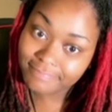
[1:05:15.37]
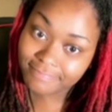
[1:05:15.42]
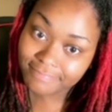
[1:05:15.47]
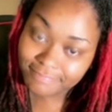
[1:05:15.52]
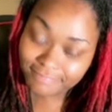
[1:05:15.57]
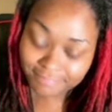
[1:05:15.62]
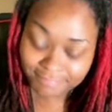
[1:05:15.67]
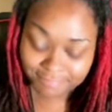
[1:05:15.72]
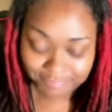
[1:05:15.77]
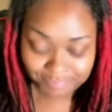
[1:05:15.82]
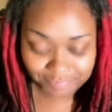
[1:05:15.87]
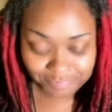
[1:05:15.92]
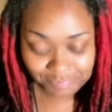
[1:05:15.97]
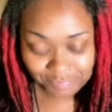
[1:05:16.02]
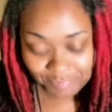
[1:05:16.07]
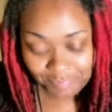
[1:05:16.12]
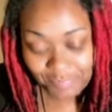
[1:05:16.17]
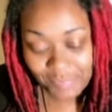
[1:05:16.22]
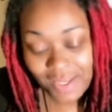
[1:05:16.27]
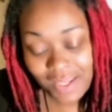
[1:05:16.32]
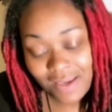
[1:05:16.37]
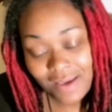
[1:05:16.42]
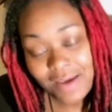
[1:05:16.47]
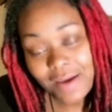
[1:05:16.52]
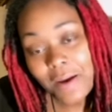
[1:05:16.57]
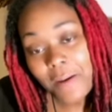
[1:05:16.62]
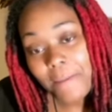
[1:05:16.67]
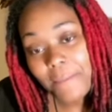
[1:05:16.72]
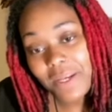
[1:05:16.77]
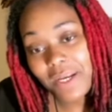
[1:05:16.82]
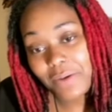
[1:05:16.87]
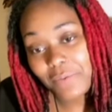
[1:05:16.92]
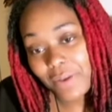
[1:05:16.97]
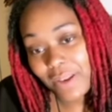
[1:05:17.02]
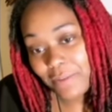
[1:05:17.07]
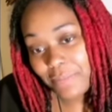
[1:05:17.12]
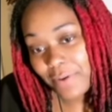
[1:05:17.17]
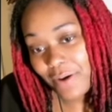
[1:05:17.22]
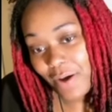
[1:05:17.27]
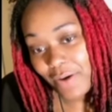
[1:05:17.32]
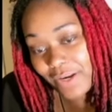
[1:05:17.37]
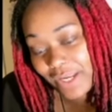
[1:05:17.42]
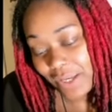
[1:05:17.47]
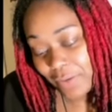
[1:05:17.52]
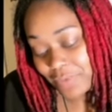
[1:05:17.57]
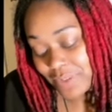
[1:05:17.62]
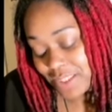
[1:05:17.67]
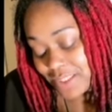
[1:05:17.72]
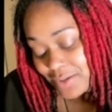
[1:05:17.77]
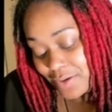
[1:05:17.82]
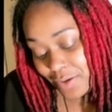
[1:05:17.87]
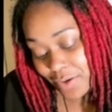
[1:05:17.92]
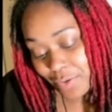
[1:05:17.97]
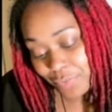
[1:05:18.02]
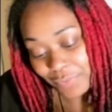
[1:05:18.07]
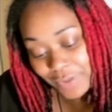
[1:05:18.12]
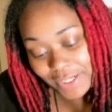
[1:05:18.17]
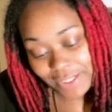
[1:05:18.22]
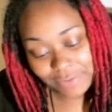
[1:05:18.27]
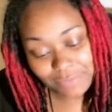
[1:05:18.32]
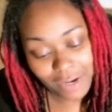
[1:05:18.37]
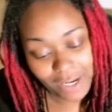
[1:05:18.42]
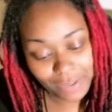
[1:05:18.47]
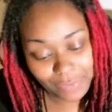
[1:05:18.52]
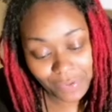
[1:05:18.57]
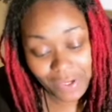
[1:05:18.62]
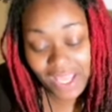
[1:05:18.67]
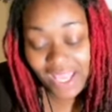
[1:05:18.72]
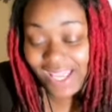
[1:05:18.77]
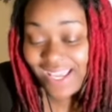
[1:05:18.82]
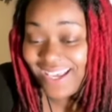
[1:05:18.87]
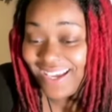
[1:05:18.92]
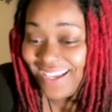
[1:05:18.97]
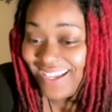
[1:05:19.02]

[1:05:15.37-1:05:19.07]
But anyway, let me go to get with this girl reading right quick.